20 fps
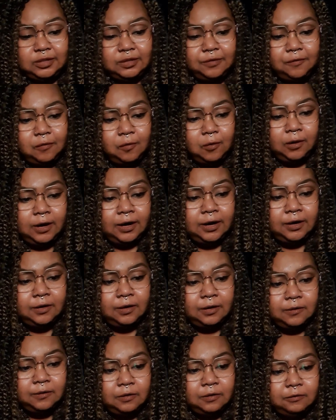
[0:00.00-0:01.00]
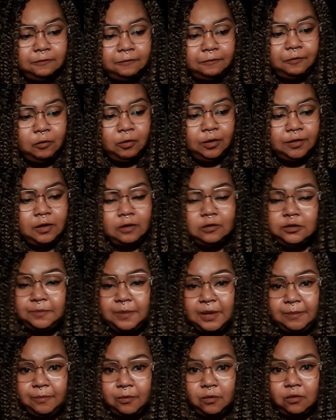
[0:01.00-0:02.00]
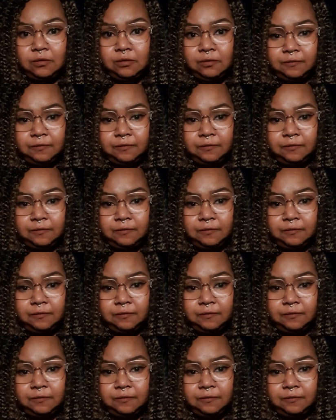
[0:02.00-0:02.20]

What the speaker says: for those people.